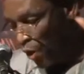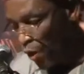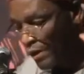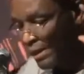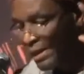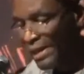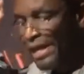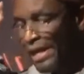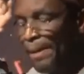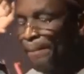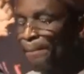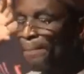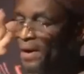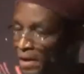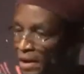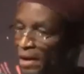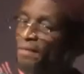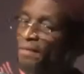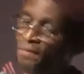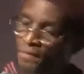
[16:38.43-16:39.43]
only a
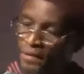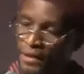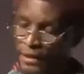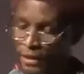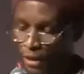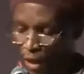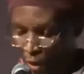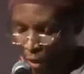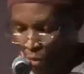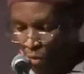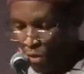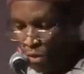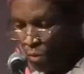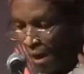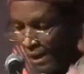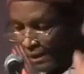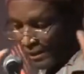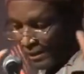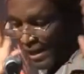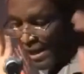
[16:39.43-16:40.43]
pervert would
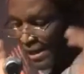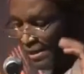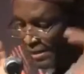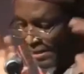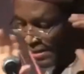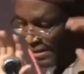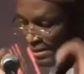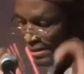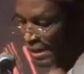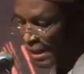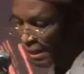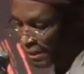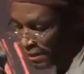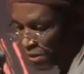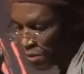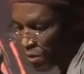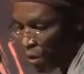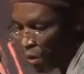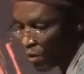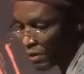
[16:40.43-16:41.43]
want any
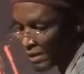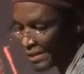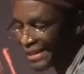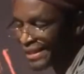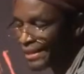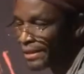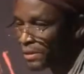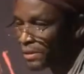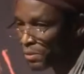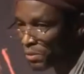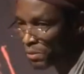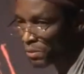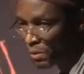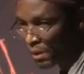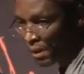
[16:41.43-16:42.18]
struggle to continue.